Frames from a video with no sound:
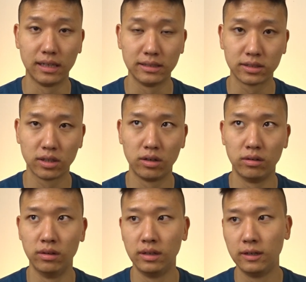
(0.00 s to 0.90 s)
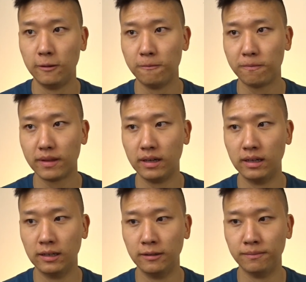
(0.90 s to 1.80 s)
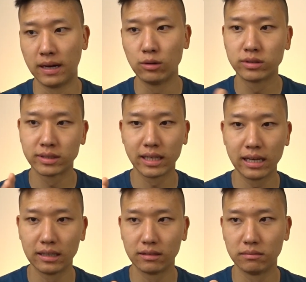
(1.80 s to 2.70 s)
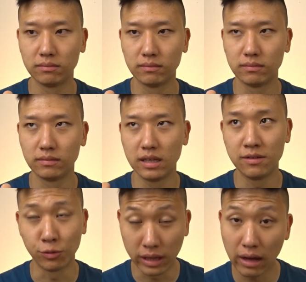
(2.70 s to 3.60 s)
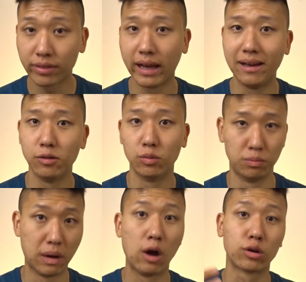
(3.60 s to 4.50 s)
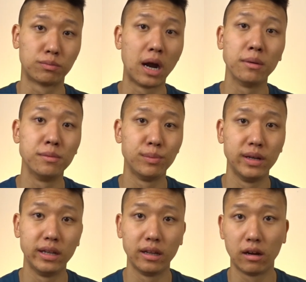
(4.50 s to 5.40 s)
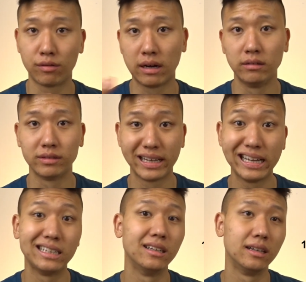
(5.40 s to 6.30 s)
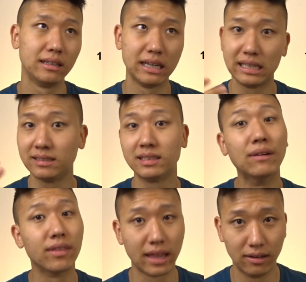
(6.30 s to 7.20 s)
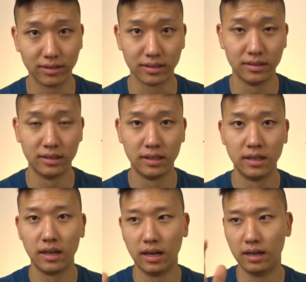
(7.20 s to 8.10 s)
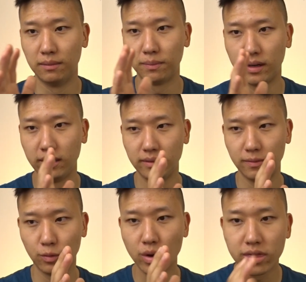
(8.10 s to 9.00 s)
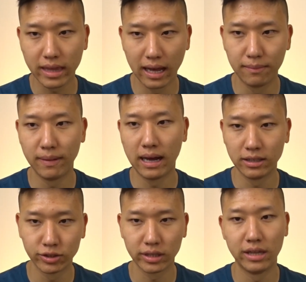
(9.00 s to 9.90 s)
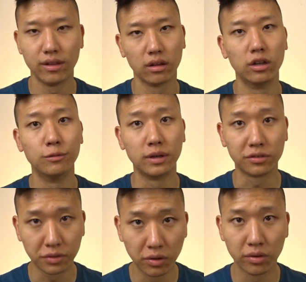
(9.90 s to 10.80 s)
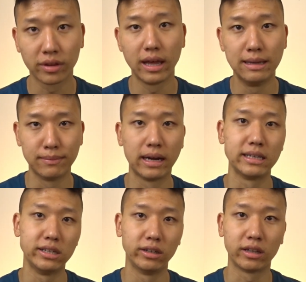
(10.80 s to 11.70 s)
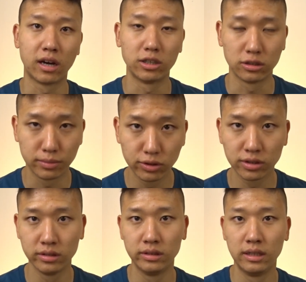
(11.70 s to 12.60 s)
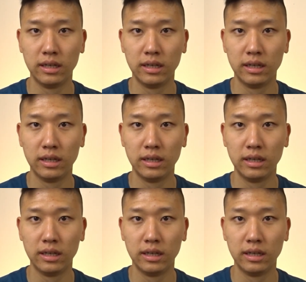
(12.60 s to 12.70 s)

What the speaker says: And so I would say if without that, I would have probably been around 87,000. But with that match and a little bit of growth and my yearly contribution,